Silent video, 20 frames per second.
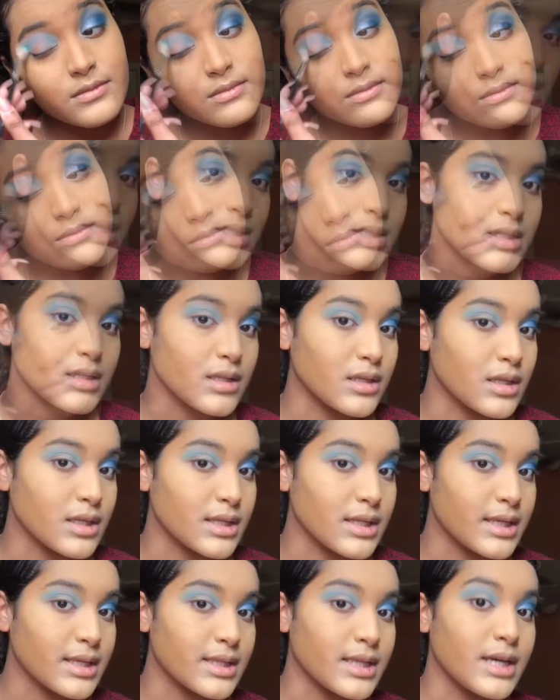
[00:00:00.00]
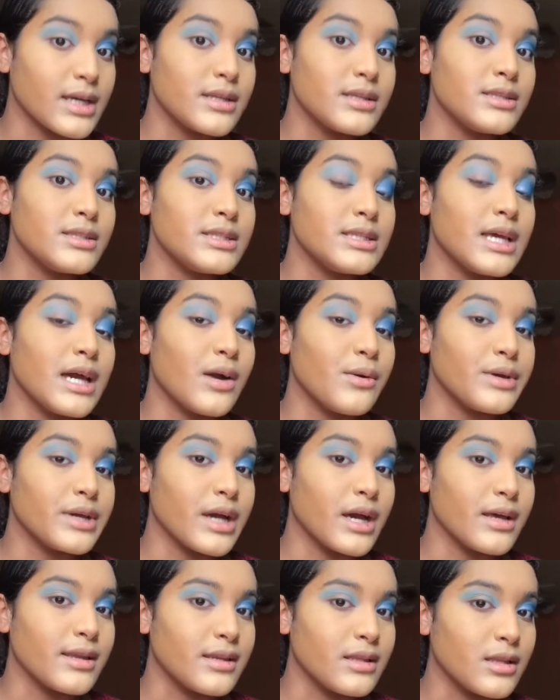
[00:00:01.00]
It's gonna look like that. You see how it
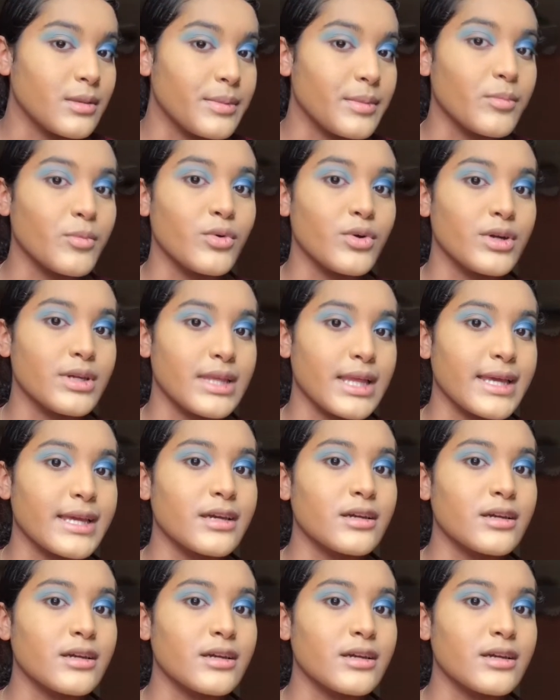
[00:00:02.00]
got a little bit more like